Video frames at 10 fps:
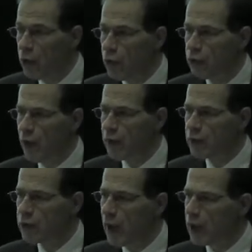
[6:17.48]
who's
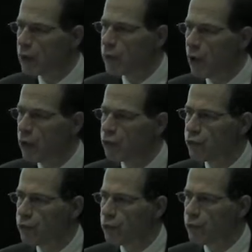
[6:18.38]
undertaken
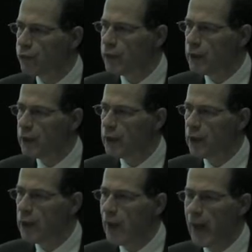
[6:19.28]
most of the
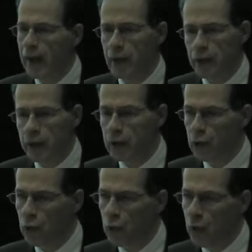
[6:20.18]

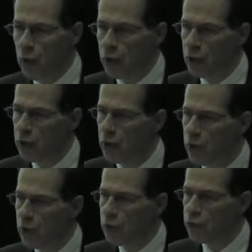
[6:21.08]
analytical work
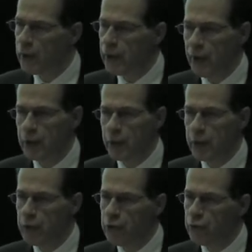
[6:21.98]
that
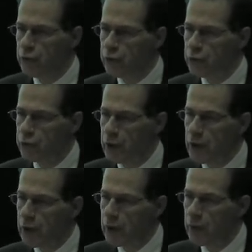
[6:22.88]
underpins this
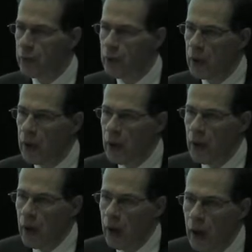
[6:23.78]
scheme,
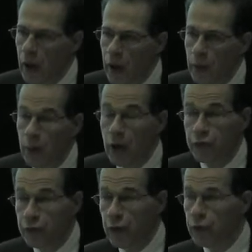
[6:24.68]

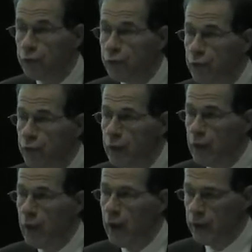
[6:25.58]
myself
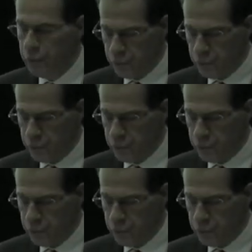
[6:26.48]
and